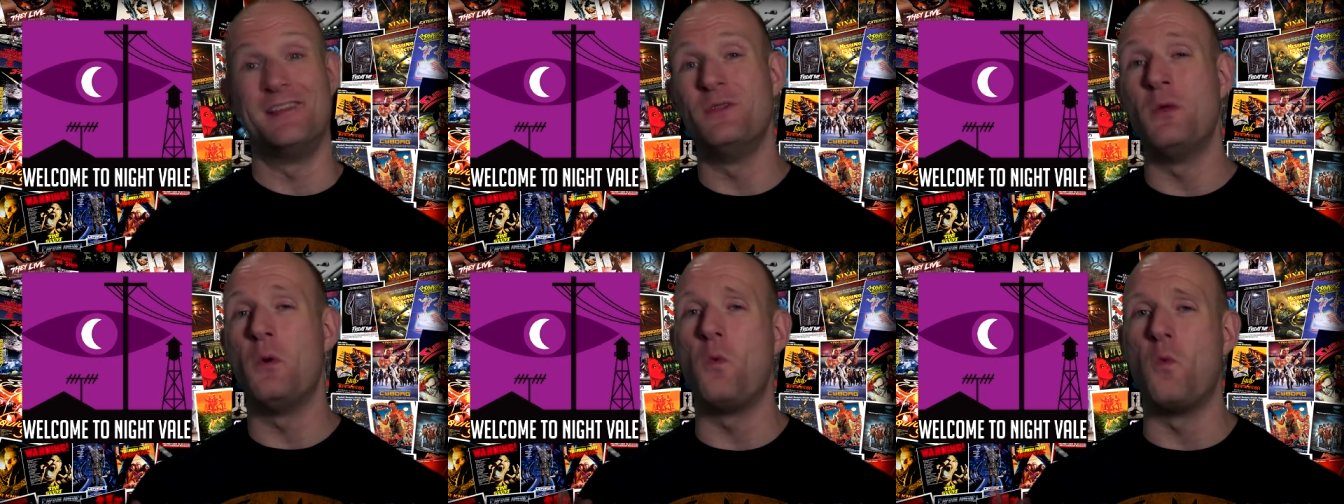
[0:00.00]

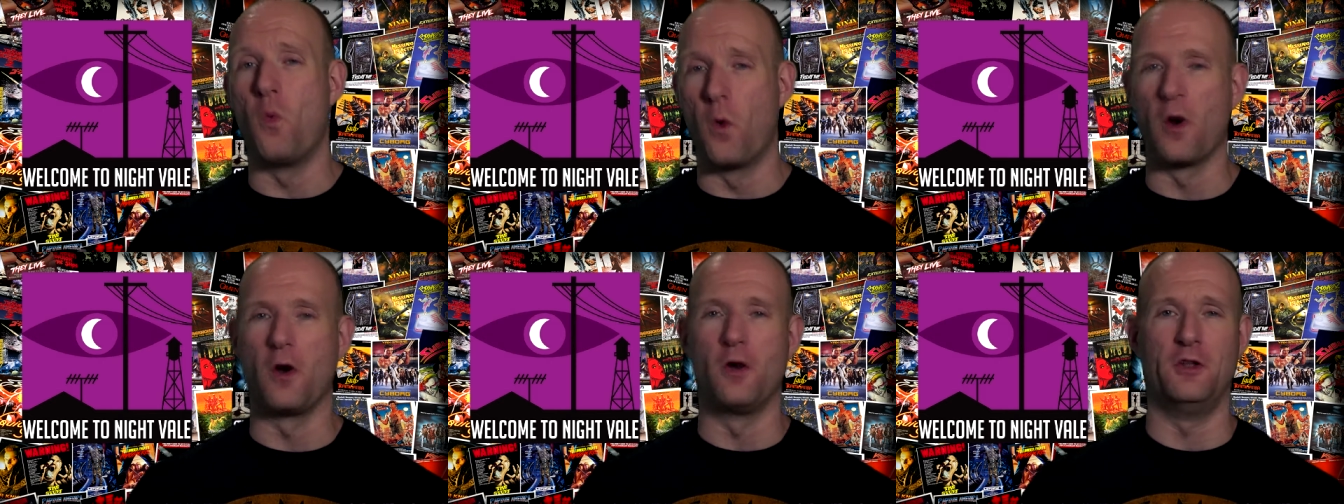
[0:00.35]
in the
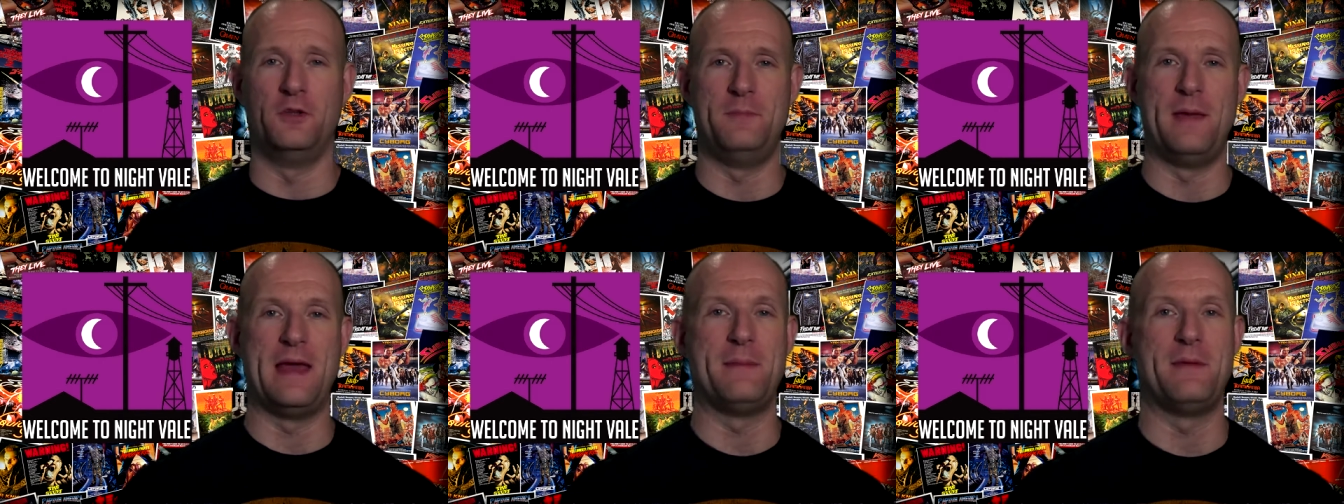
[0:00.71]

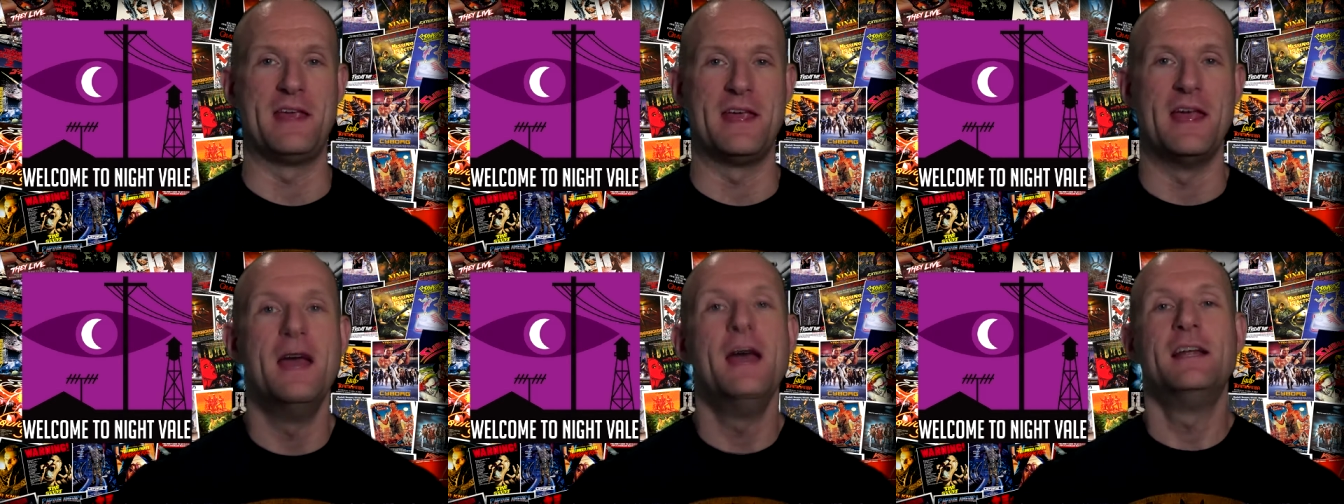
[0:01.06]
world
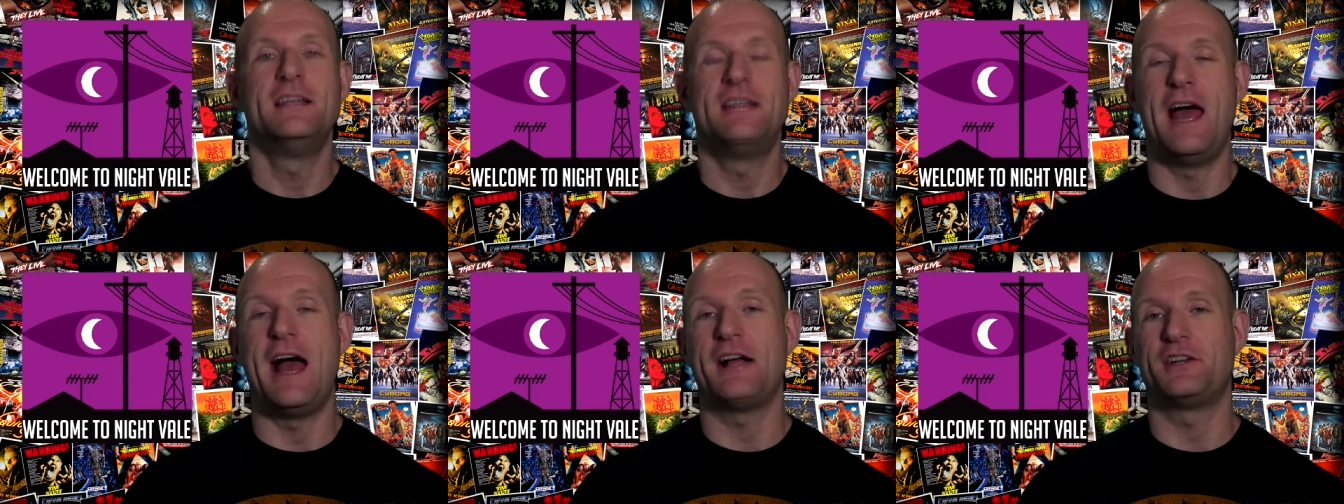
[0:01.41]
maybe,
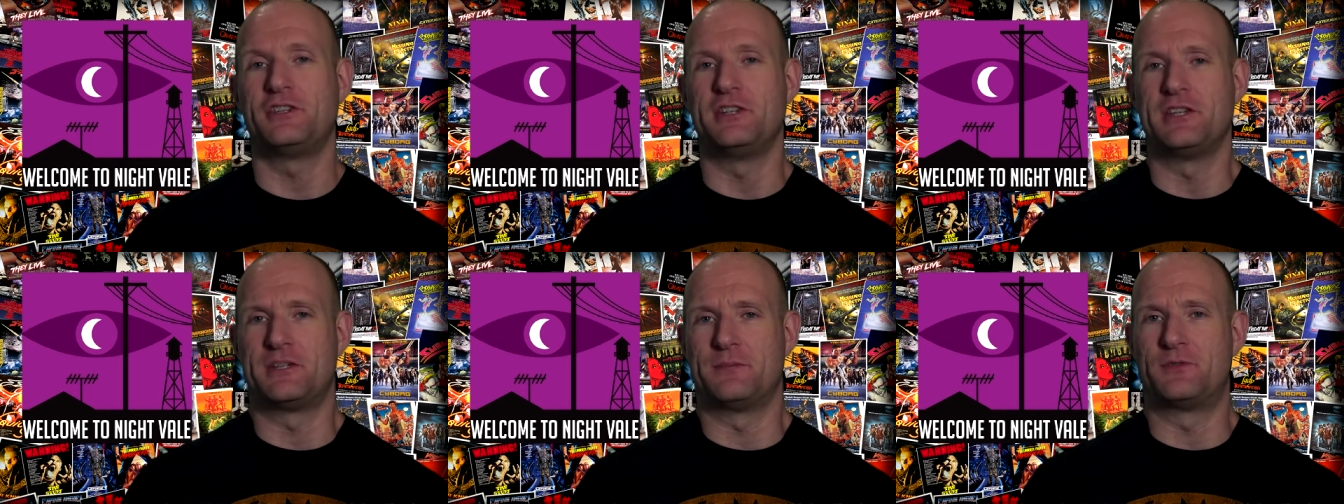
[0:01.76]
to
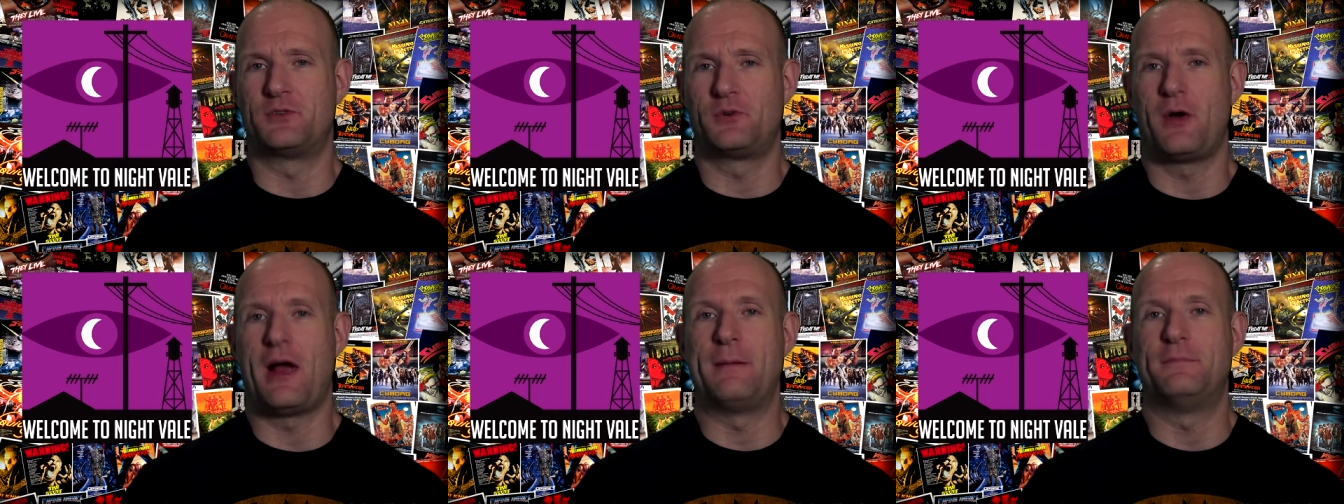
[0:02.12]
actually
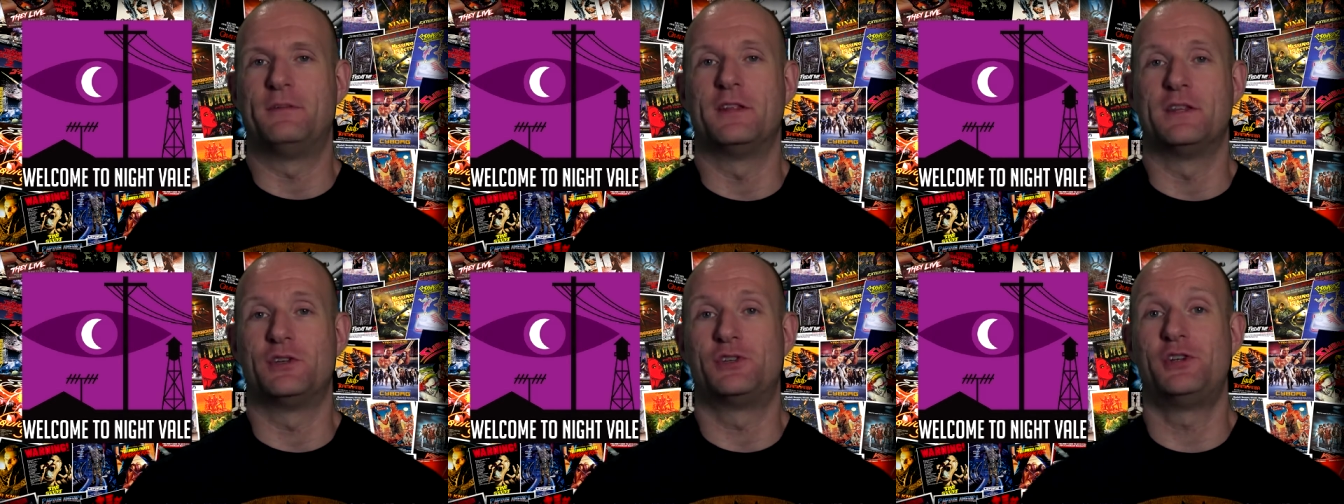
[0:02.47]
subscribe
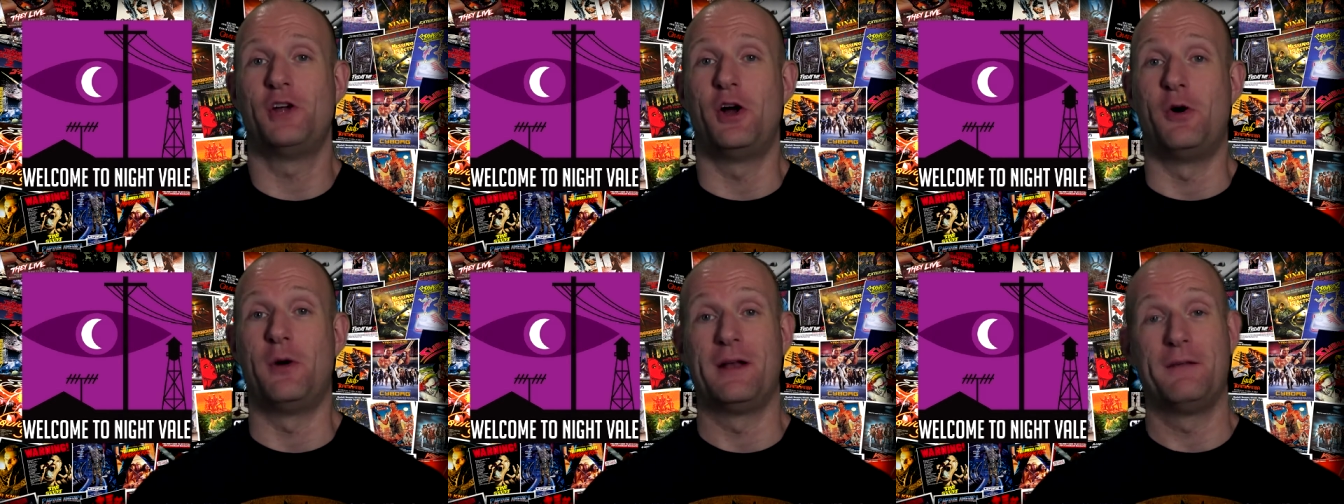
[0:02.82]
to the show.